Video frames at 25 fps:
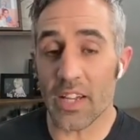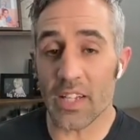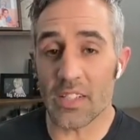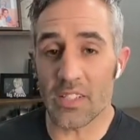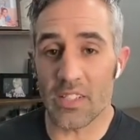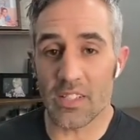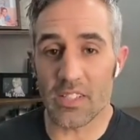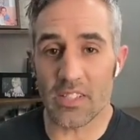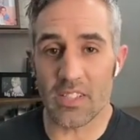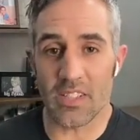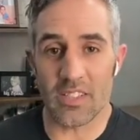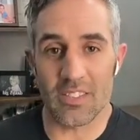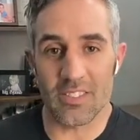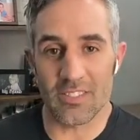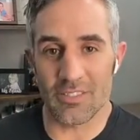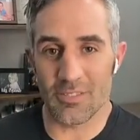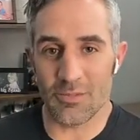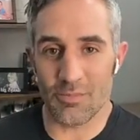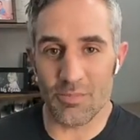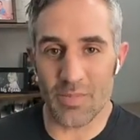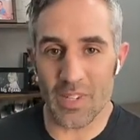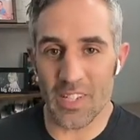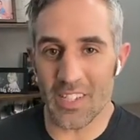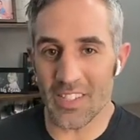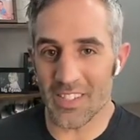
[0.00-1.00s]
that doesn't
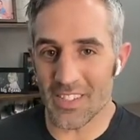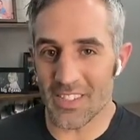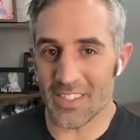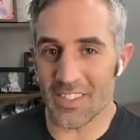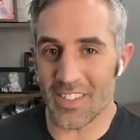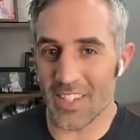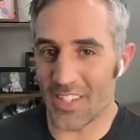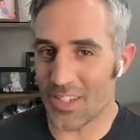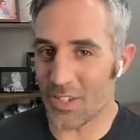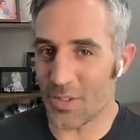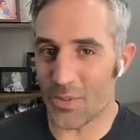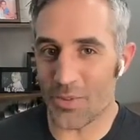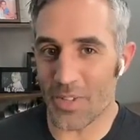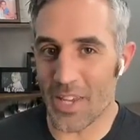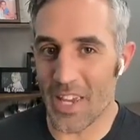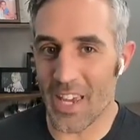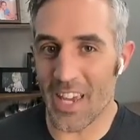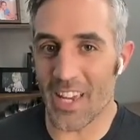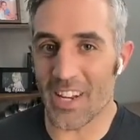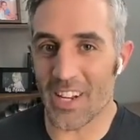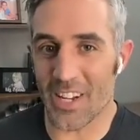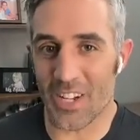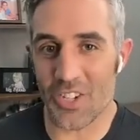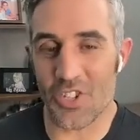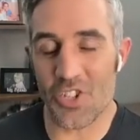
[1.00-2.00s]
mean that you
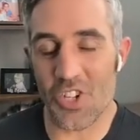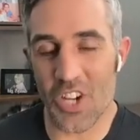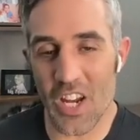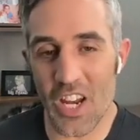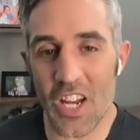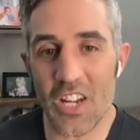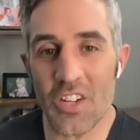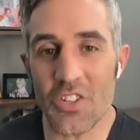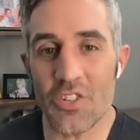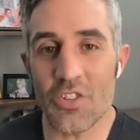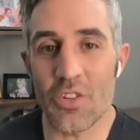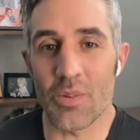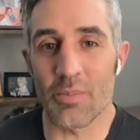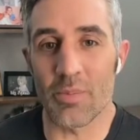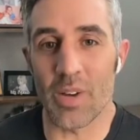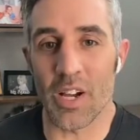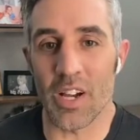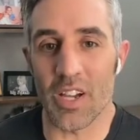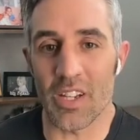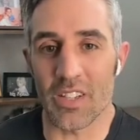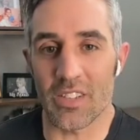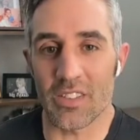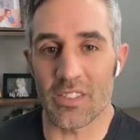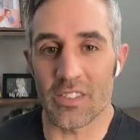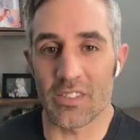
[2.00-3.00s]
cannot change your
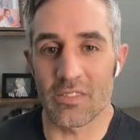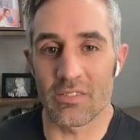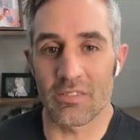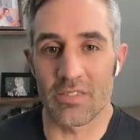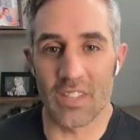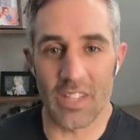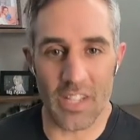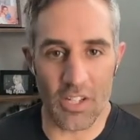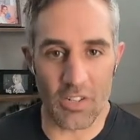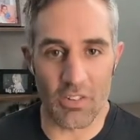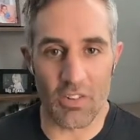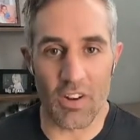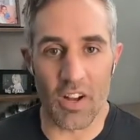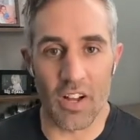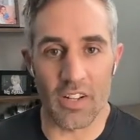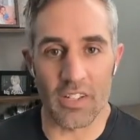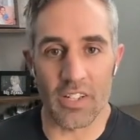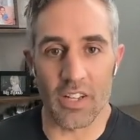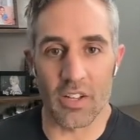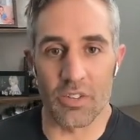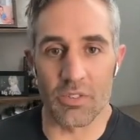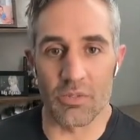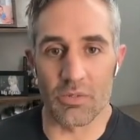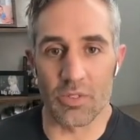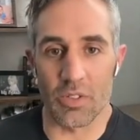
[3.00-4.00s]
mind later on
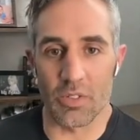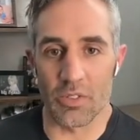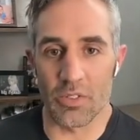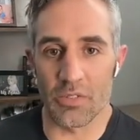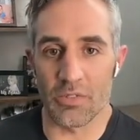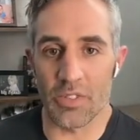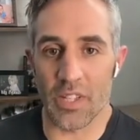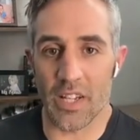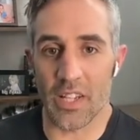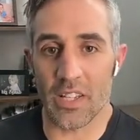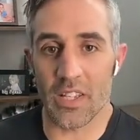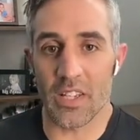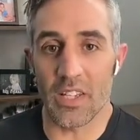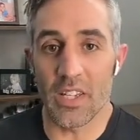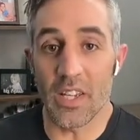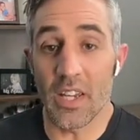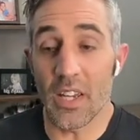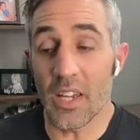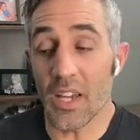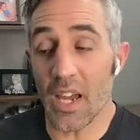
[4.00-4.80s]
down the road of like,